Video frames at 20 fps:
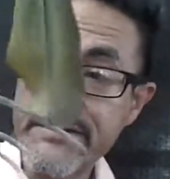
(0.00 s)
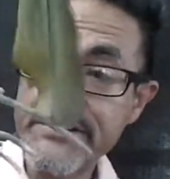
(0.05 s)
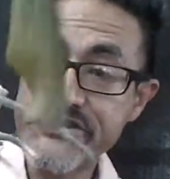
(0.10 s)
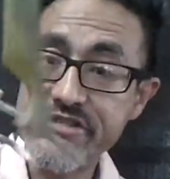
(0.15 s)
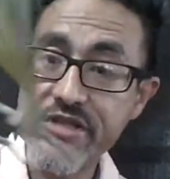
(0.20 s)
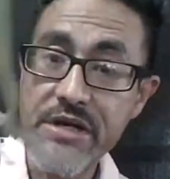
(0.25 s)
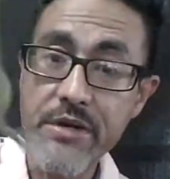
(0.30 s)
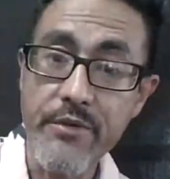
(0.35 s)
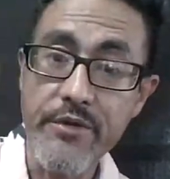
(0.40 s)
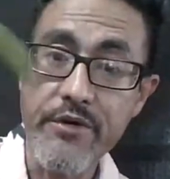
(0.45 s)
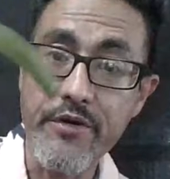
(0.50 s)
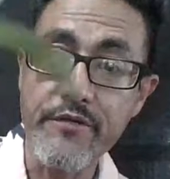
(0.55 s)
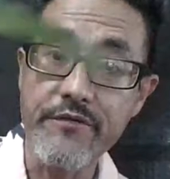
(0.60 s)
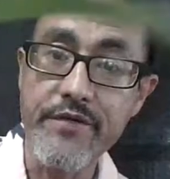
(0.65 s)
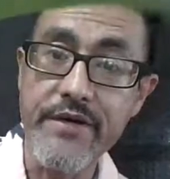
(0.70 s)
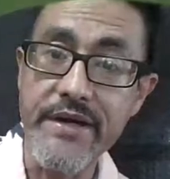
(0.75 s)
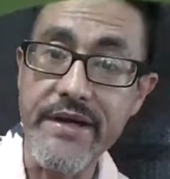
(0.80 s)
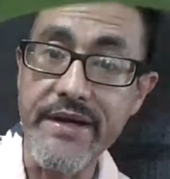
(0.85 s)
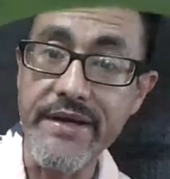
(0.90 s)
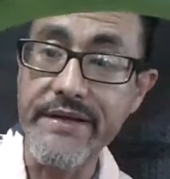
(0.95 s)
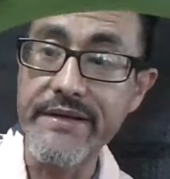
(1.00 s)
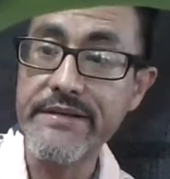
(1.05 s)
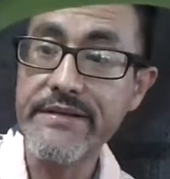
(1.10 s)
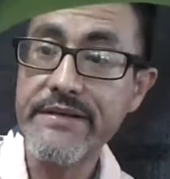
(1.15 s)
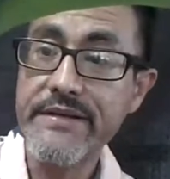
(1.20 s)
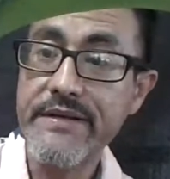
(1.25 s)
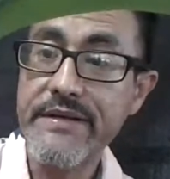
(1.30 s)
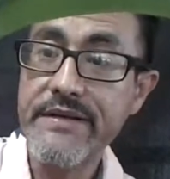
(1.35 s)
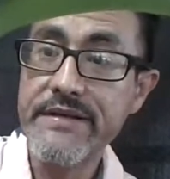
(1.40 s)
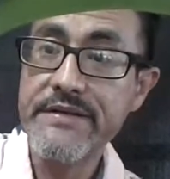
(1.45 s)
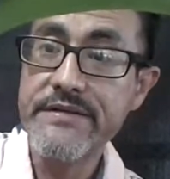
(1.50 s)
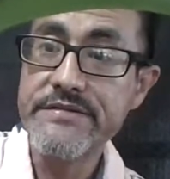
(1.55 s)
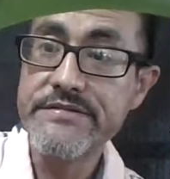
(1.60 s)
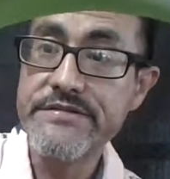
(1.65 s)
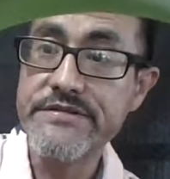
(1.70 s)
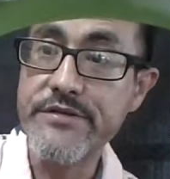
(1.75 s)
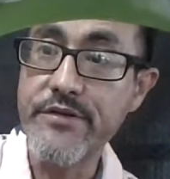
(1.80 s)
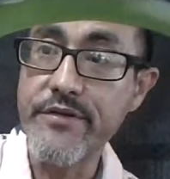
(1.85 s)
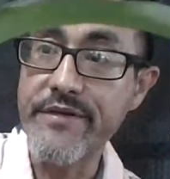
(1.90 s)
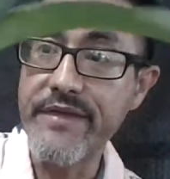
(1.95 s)
shower overnight
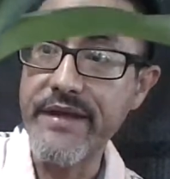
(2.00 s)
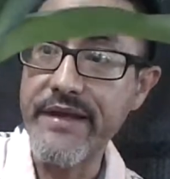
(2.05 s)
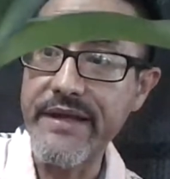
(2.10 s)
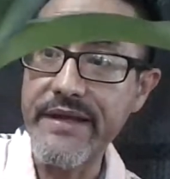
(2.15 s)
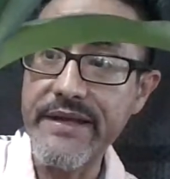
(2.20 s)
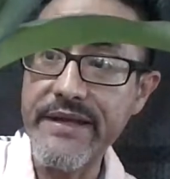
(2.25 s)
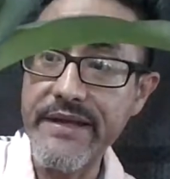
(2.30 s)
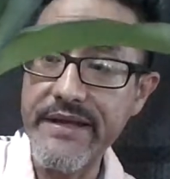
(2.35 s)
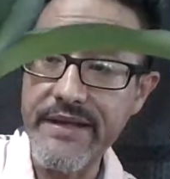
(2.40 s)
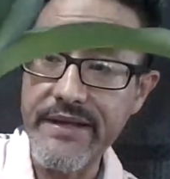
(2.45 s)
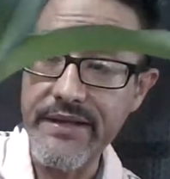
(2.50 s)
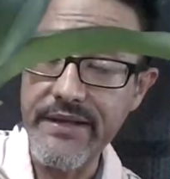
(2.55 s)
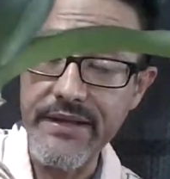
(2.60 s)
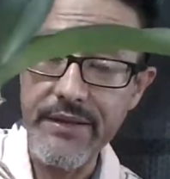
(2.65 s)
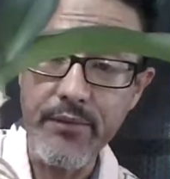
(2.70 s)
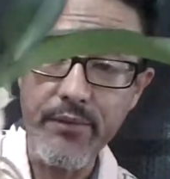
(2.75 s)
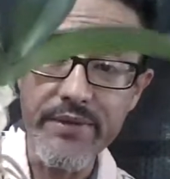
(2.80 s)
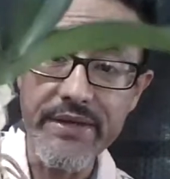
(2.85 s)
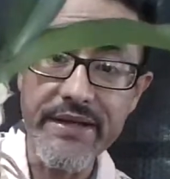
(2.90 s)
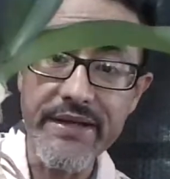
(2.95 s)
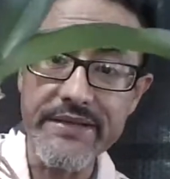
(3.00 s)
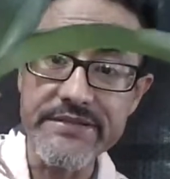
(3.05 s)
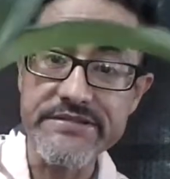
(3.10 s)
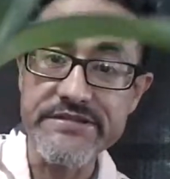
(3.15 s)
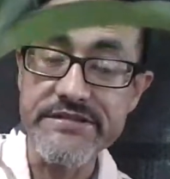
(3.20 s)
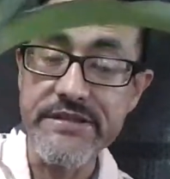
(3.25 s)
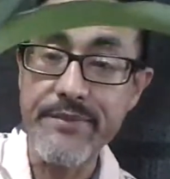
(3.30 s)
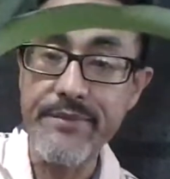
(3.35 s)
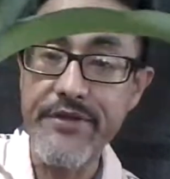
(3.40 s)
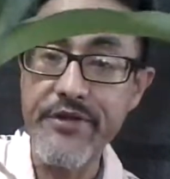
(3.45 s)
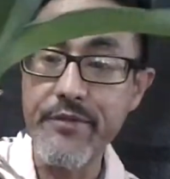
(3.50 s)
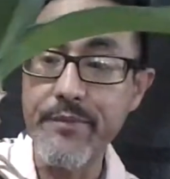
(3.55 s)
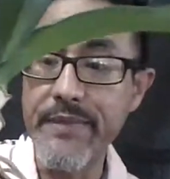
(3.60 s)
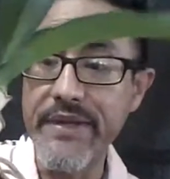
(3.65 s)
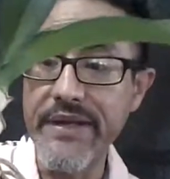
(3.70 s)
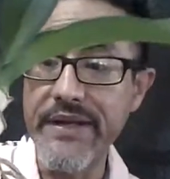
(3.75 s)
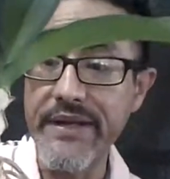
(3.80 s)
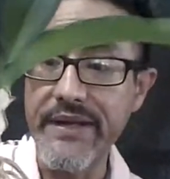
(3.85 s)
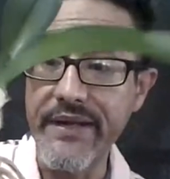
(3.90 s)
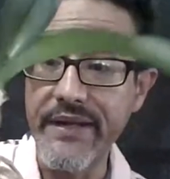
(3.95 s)
so that it would get some
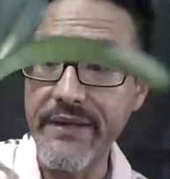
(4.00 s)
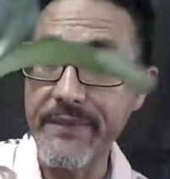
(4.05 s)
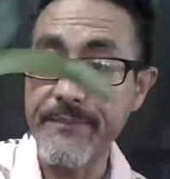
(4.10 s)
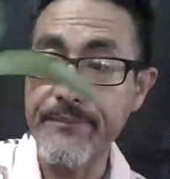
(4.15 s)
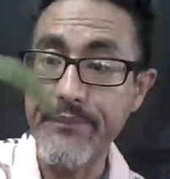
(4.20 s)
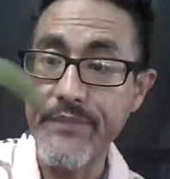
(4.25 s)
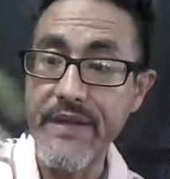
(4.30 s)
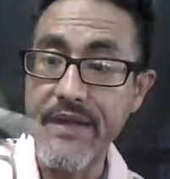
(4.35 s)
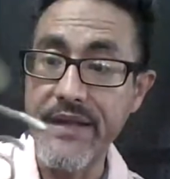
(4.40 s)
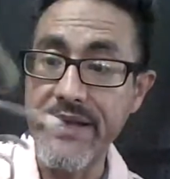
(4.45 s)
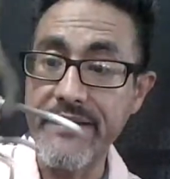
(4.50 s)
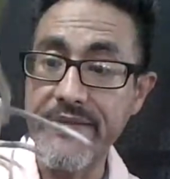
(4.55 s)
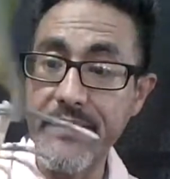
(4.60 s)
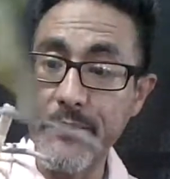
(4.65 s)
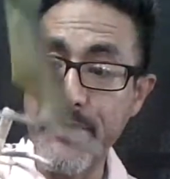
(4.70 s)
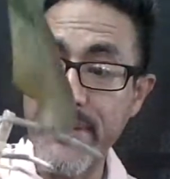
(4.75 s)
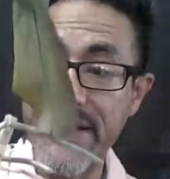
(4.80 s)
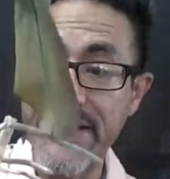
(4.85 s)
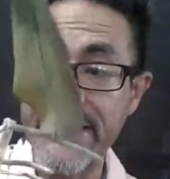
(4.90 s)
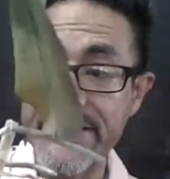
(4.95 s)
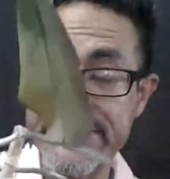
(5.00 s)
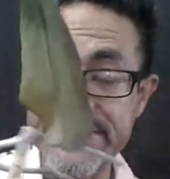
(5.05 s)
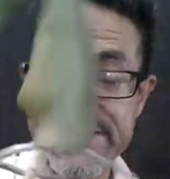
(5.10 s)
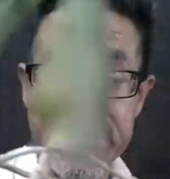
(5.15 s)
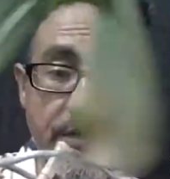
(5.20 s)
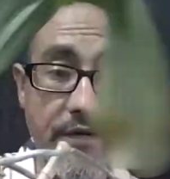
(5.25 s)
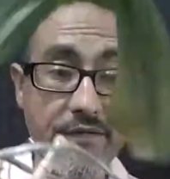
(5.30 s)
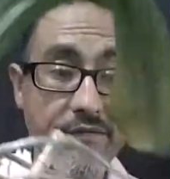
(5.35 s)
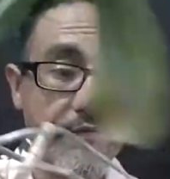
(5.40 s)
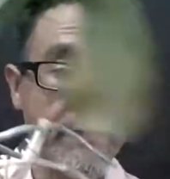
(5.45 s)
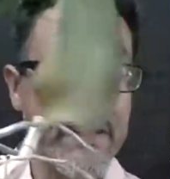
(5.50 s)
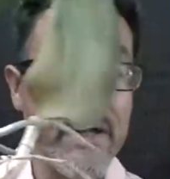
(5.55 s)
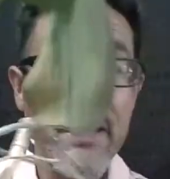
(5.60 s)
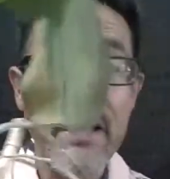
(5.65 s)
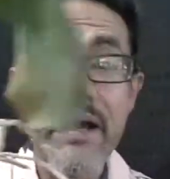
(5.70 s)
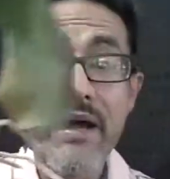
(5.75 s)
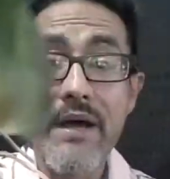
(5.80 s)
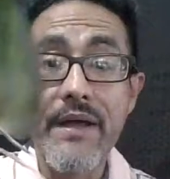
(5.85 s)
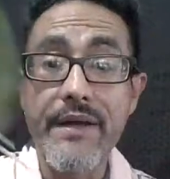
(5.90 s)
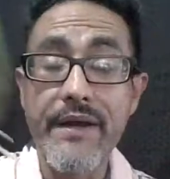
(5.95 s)
humidity in the plant itself.
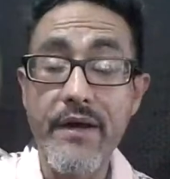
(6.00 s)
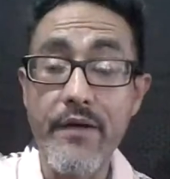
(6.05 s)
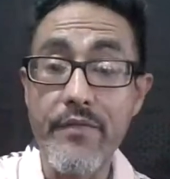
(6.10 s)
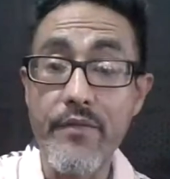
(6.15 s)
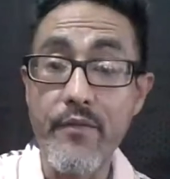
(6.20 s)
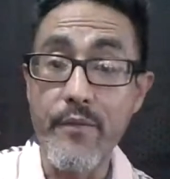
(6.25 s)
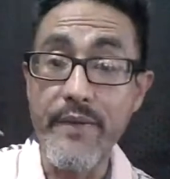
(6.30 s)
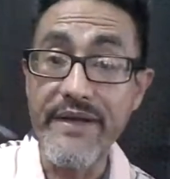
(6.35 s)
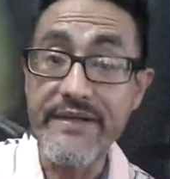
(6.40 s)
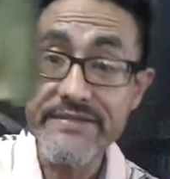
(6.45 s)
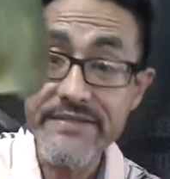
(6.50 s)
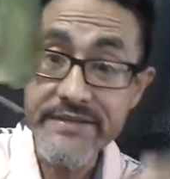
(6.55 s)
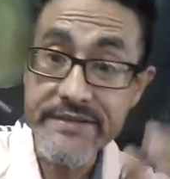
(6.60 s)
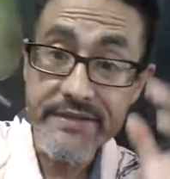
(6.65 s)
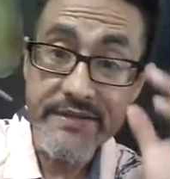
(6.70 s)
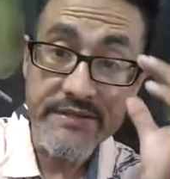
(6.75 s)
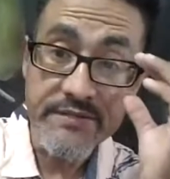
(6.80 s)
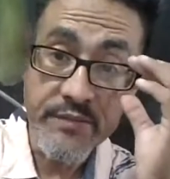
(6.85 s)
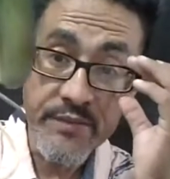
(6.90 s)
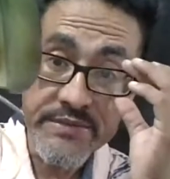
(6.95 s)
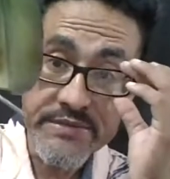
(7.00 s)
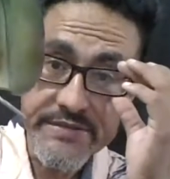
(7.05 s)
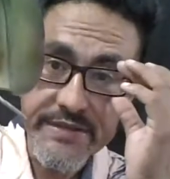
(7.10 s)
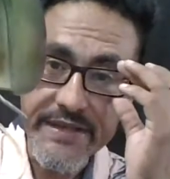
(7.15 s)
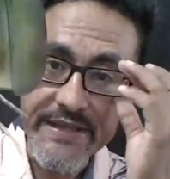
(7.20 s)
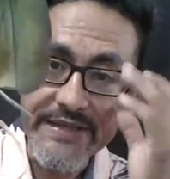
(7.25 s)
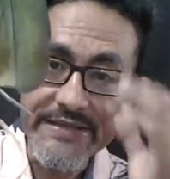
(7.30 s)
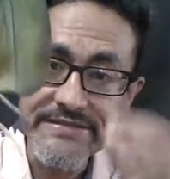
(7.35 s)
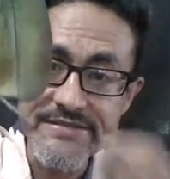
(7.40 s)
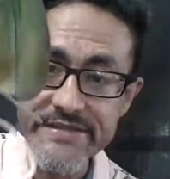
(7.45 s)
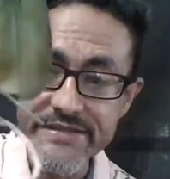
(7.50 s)
Now the reason this one's easy